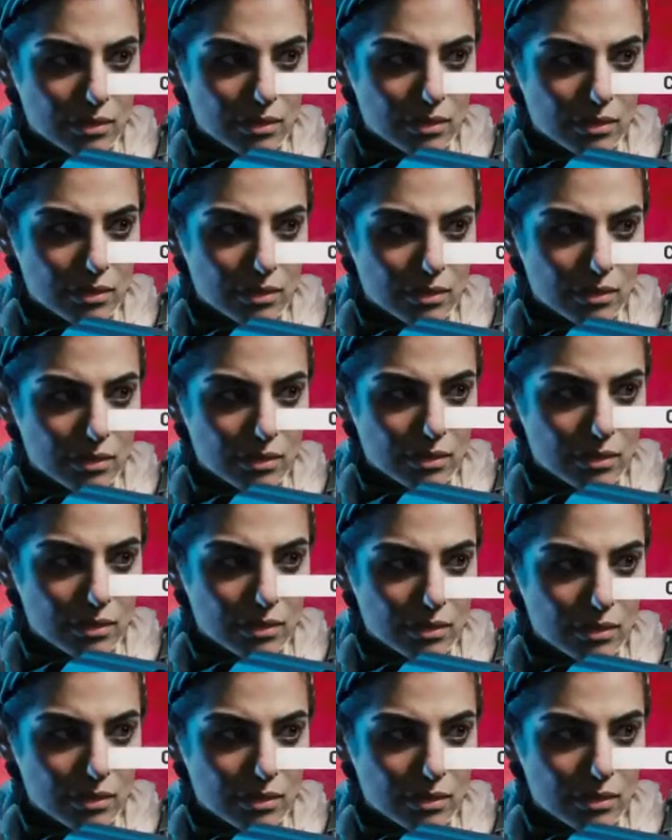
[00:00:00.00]

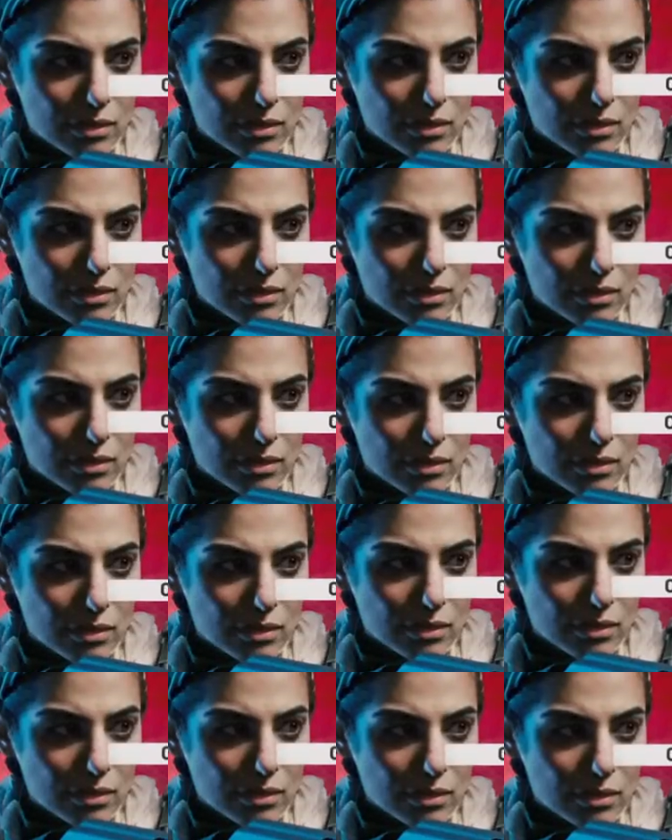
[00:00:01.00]

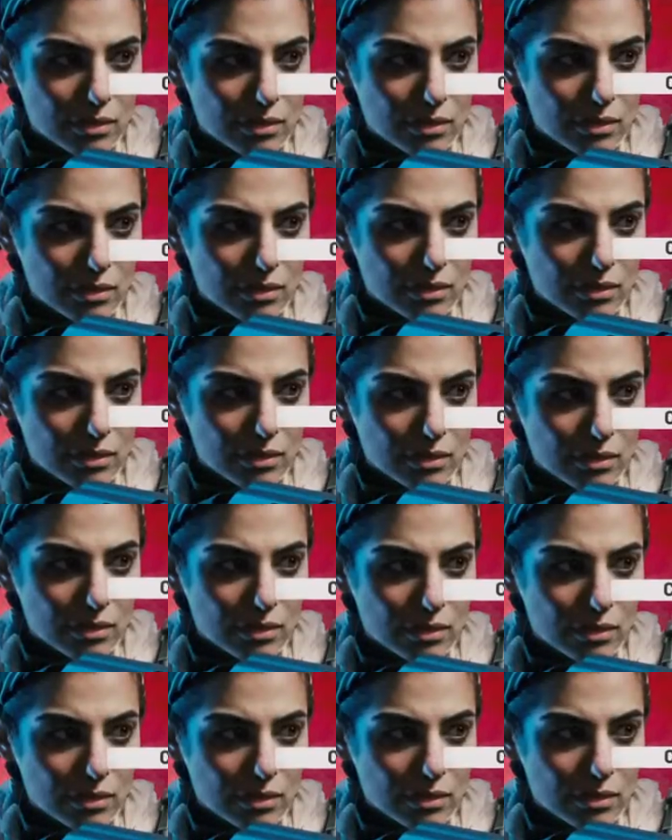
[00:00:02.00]

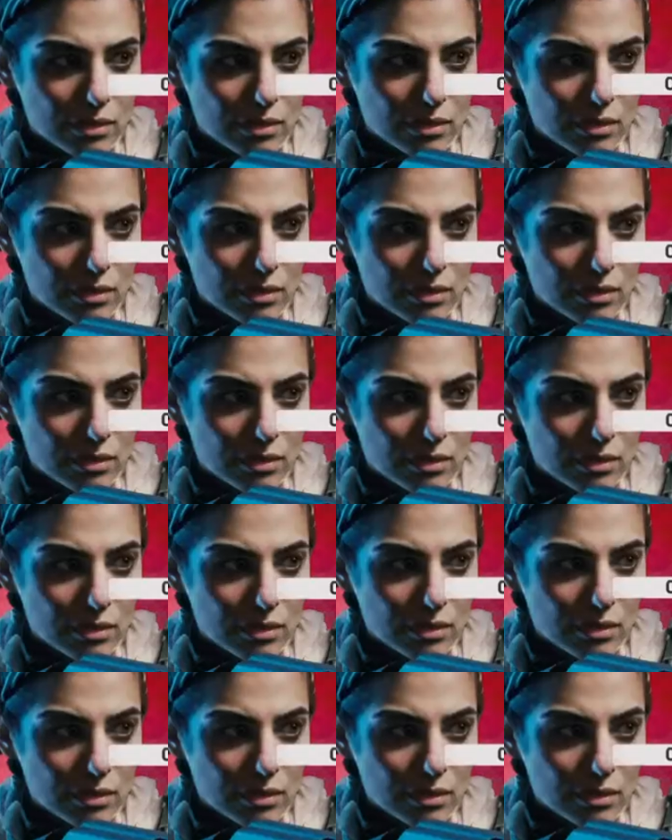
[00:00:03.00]
No one is speaking in this clip.